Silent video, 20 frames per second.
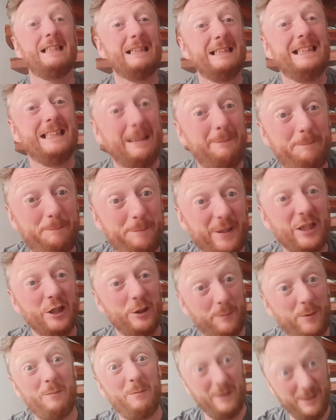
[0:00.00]
Yep, you
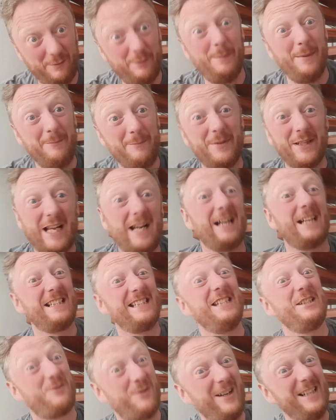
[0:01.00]
probably remember that because
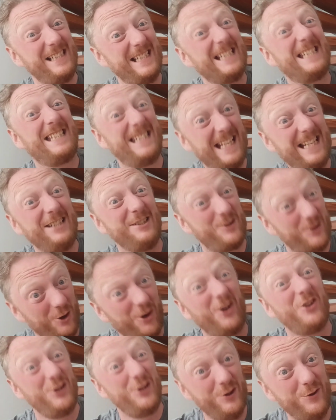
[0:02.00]
it's quite distinct or
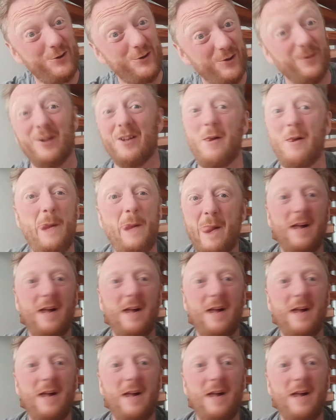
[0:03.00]
unusual.